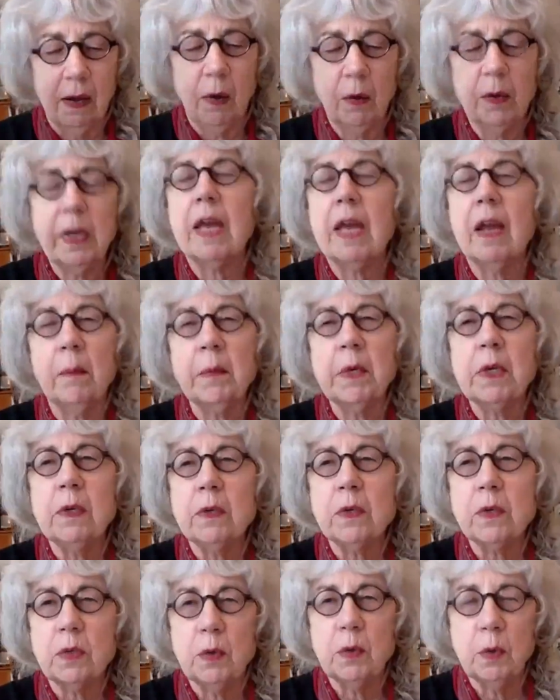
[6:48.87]
okay, I'm going
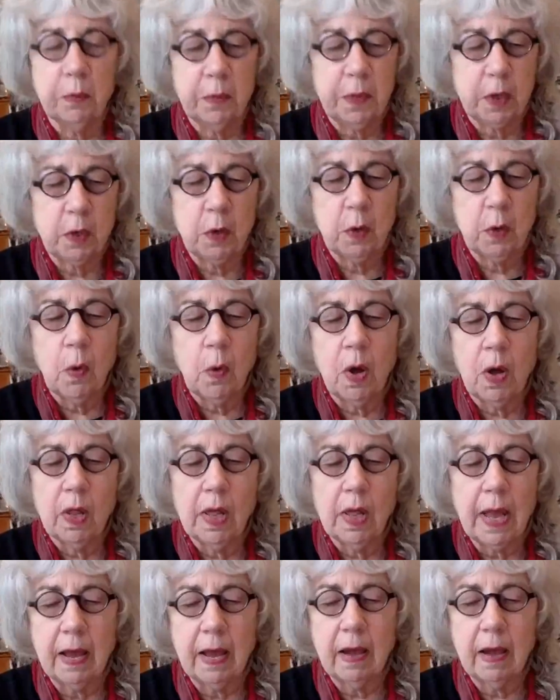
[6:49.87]
to assume that you all